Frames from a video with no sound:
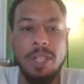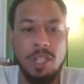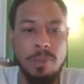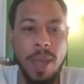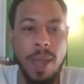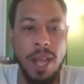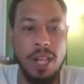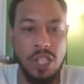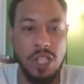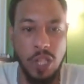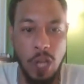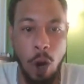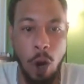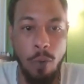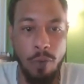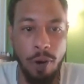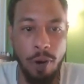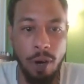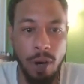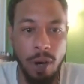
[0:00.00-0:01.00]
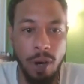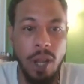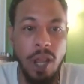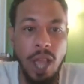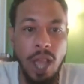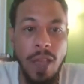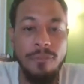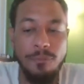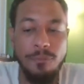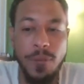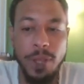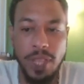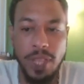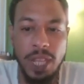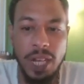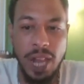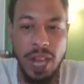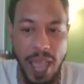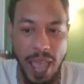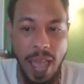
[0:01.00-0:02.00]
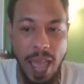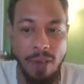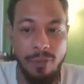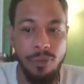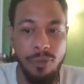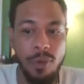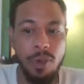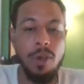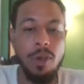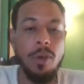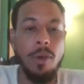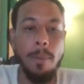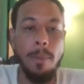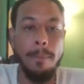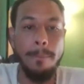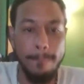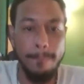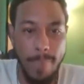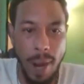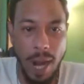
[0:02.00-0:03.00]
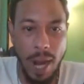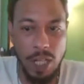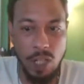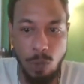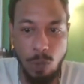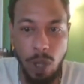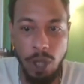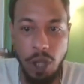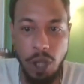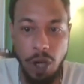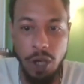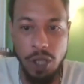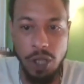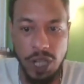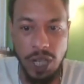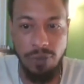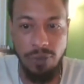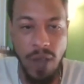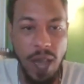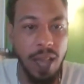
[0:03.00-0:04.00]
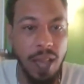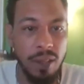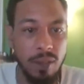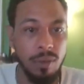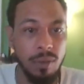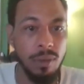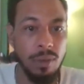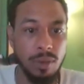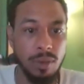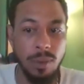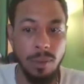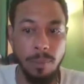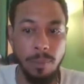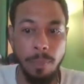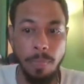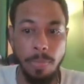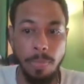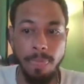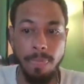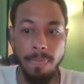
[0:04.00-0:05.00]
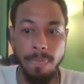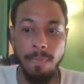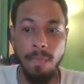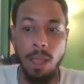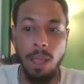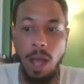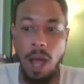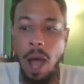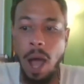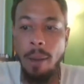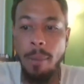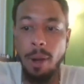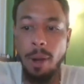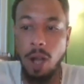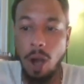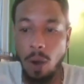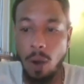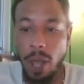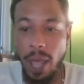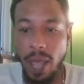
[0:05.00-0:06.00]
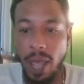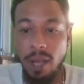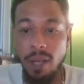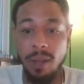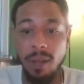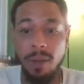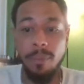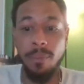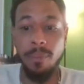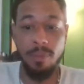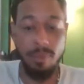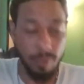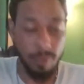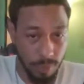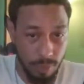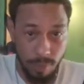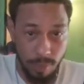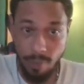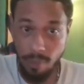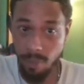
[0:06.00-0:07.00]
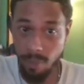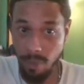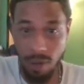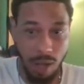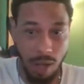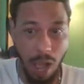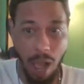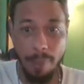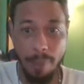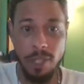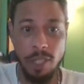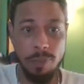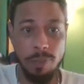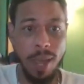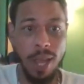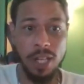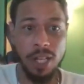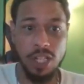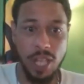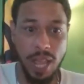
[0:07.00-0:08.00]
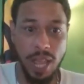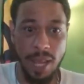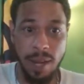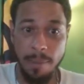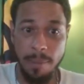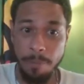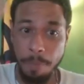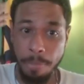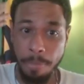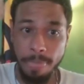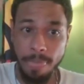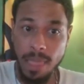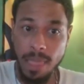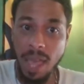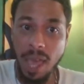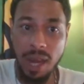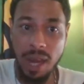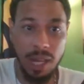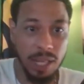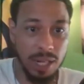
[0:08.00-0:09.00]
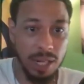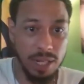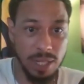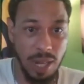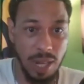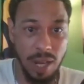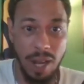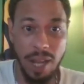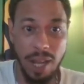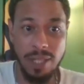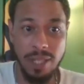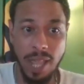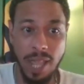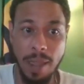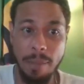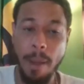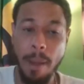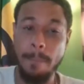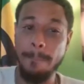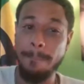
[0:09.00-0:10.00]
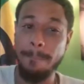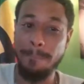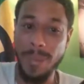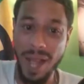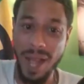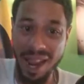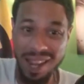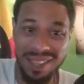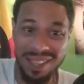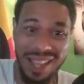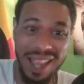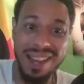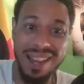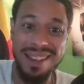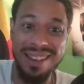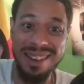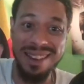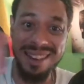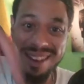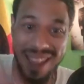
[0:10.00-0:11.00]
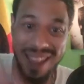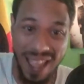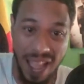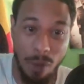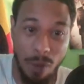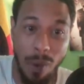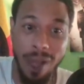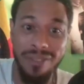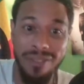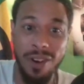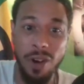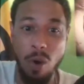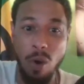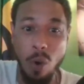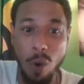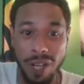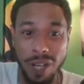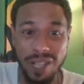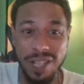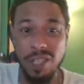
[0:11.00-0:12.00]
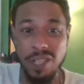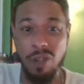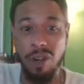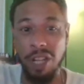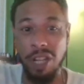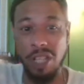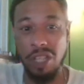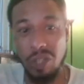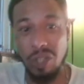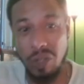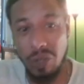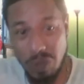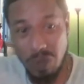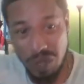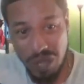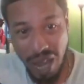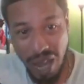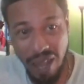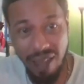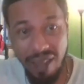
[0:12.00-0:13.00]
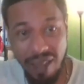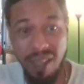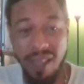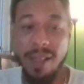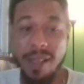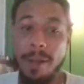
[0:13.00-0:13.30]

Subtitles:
going to smash the over at 50.5, minus 113 value. I'm going to go ahead. I'm going to smash that heading into Sunday night's game. I'm buying that now while I'm recording this on a Tuesday.